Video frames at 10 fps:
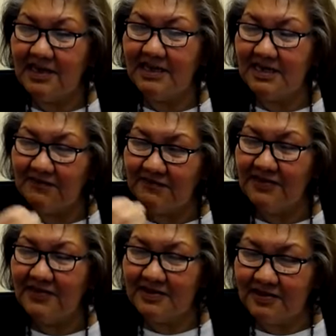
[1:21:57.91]
and
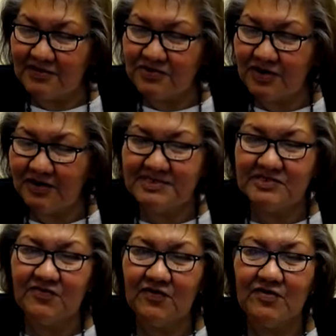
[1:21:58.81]
even the Ute tribes
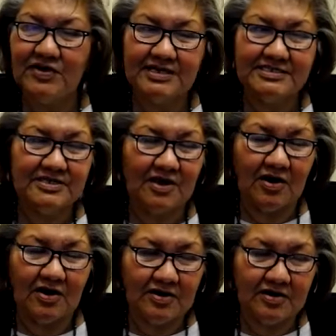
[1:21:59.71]
as far as
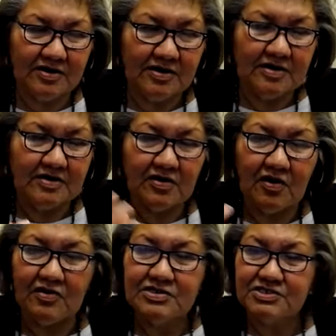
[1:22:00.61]
our
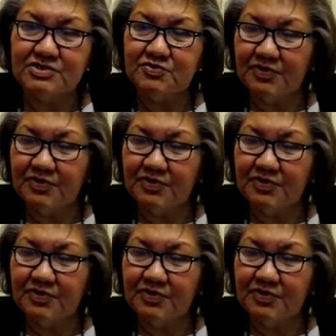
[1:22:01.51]
cultures.